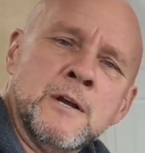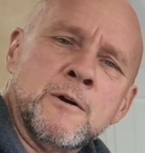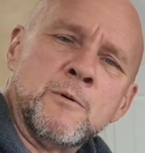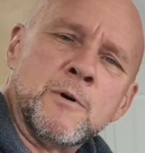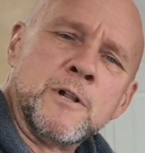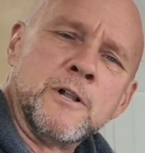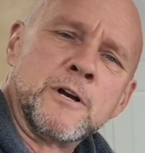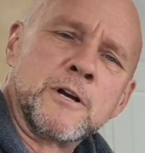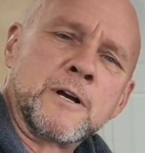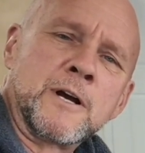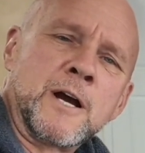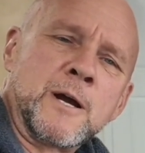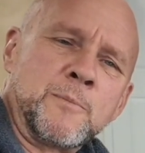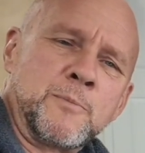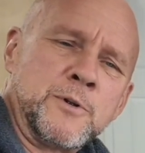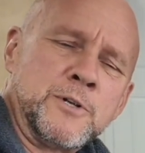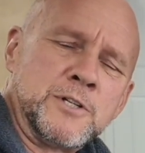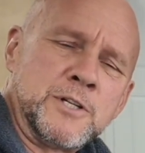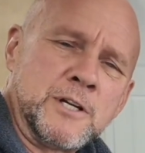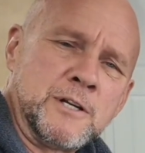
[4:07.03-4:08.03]
Well, look, I
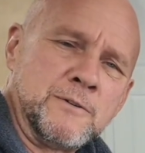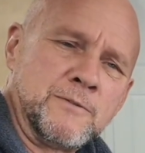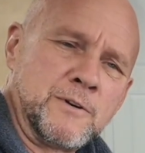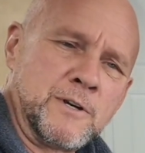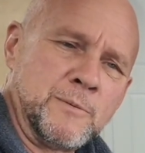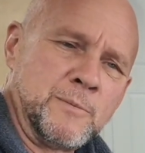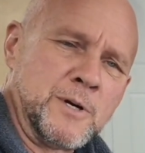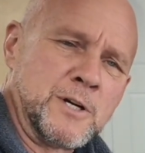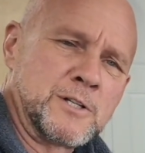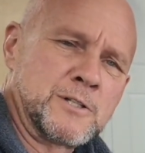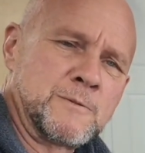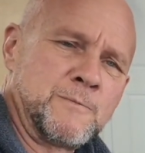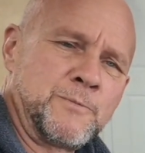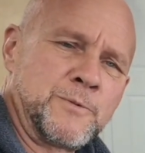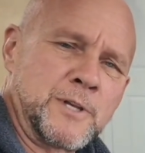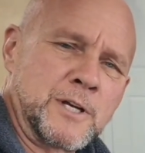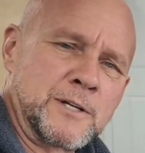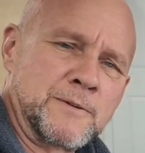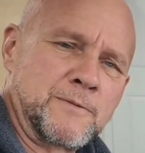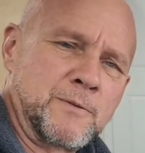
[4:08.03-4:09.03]
appreciate you very much.
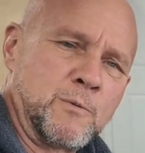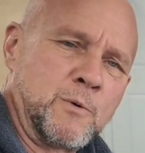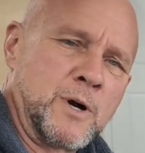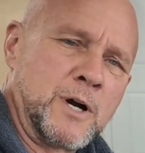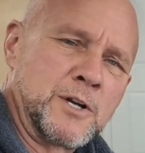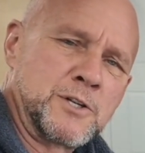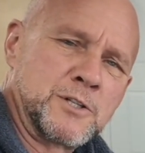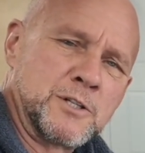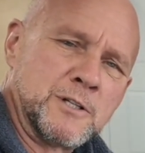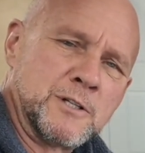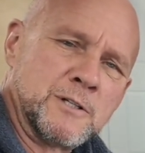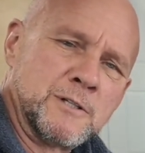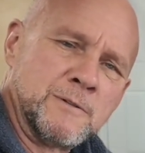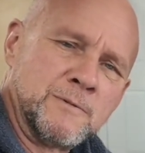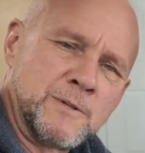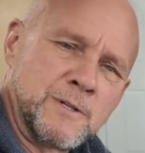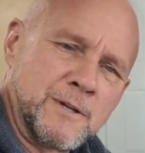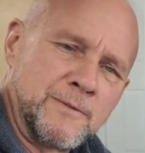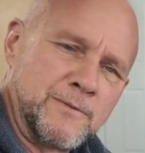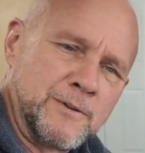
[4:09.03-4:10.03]
Thanks for
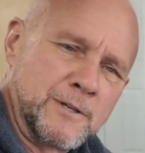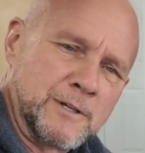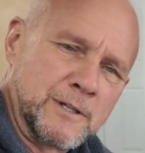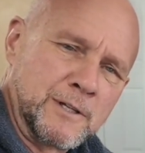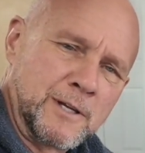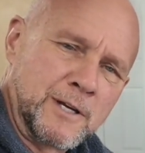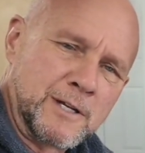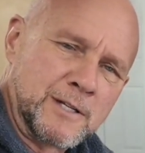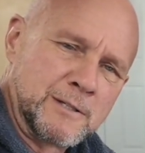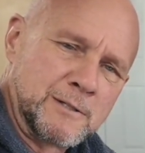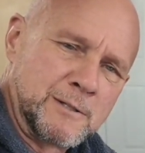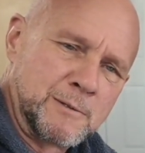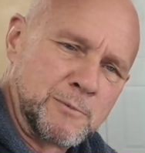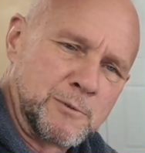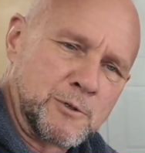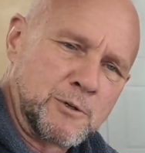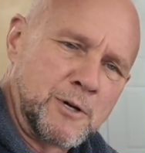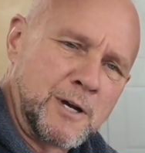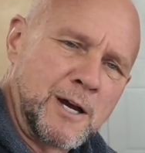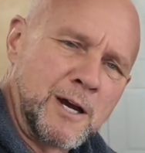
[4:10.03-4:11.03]
watching. If you can like and
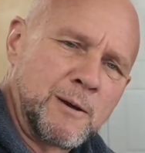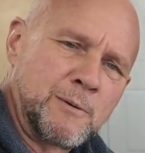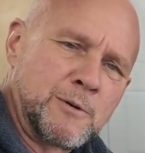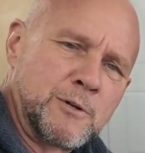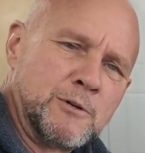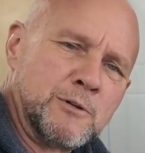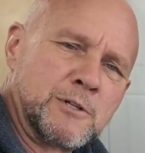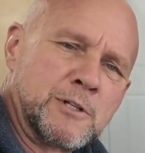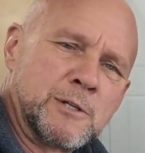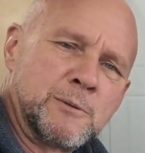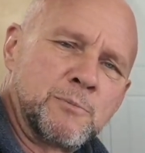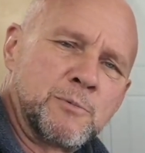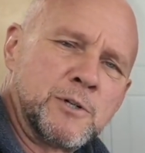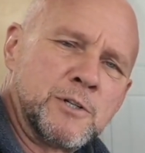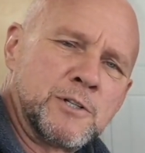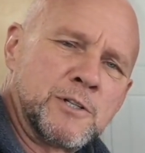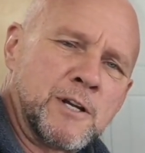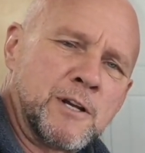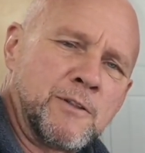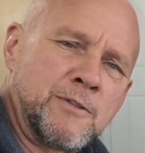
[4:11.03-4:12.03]
subscribe, hugely
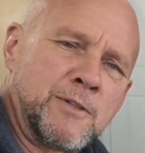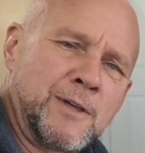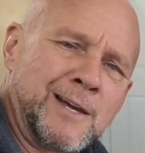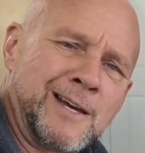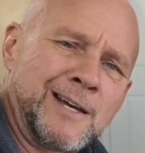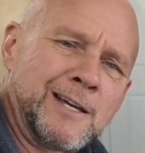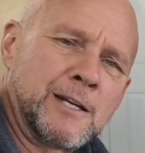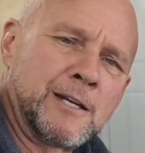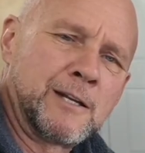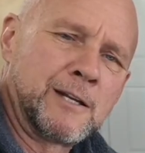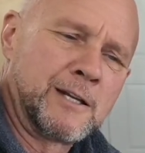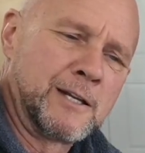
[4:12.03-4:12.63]
appreciate that.